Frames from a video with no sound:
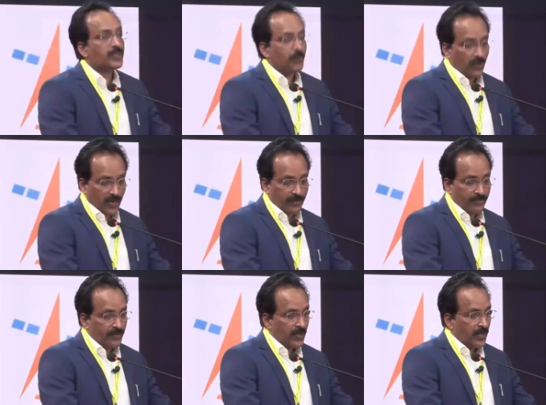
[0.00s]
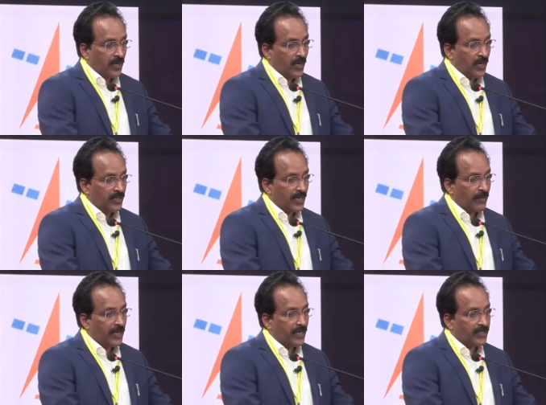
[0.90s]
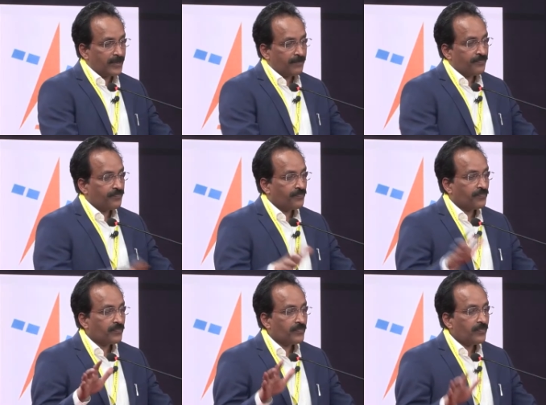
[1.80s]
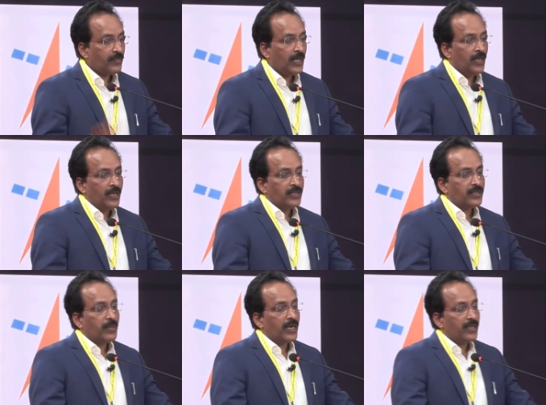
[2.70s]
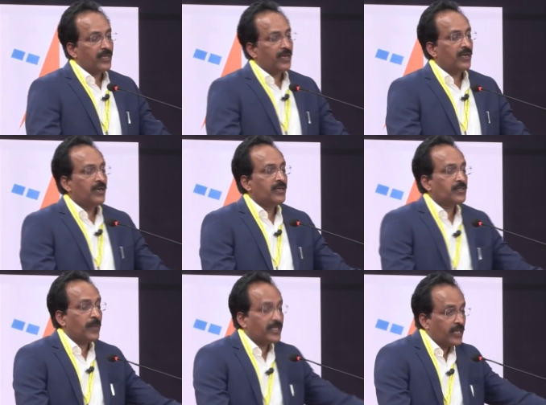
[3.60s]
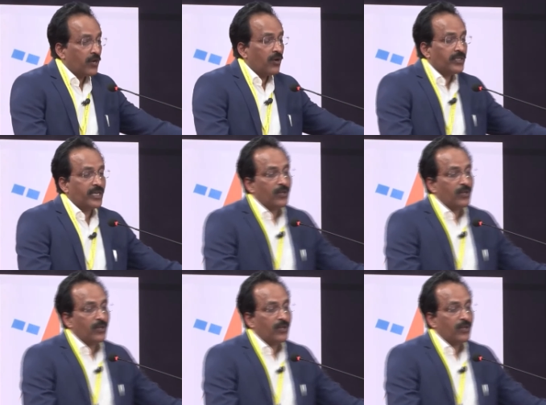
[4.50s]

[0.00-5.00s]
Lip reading: this program in the coming days. Similarly, the space technology